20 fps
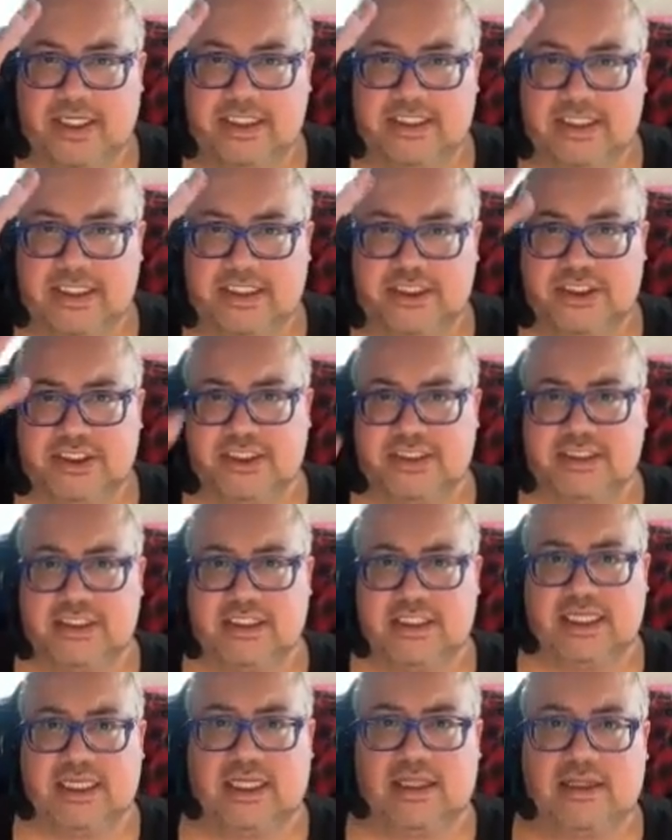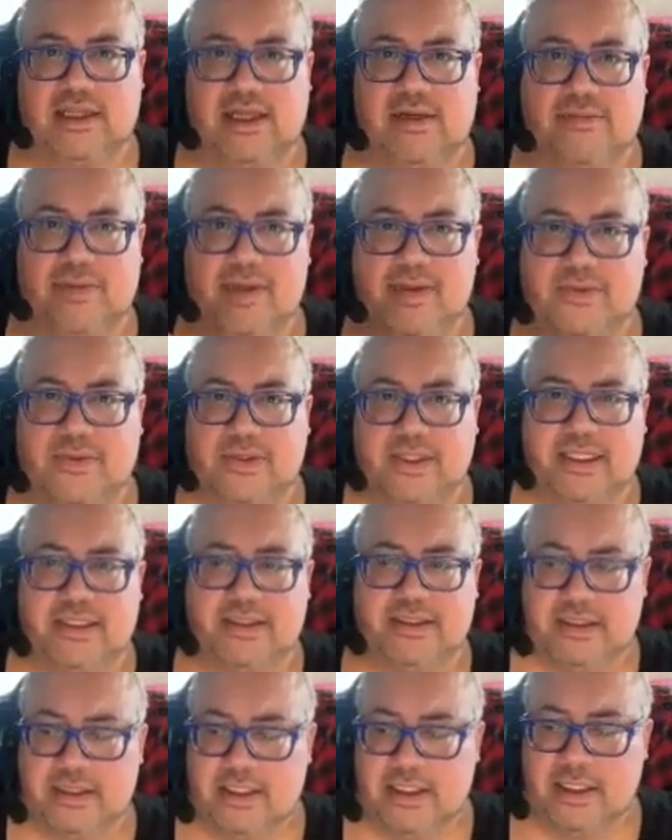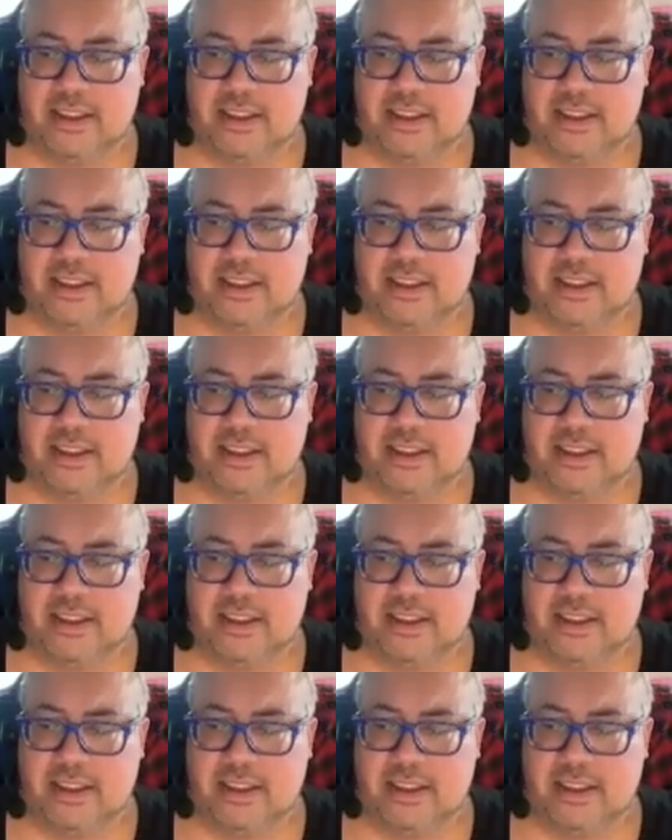It's like she doesn't let a lot of people in